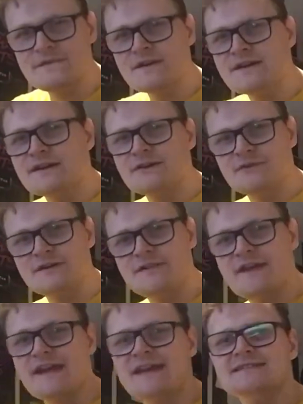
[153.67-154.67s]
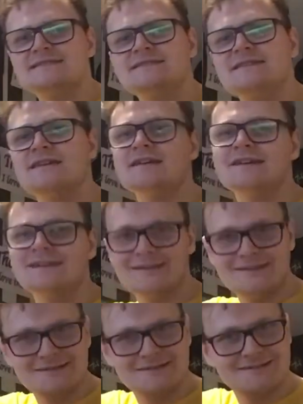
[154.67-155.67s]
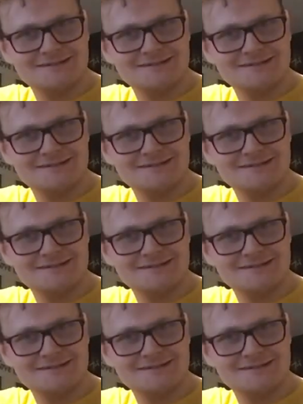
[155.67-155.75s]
fuck what they say.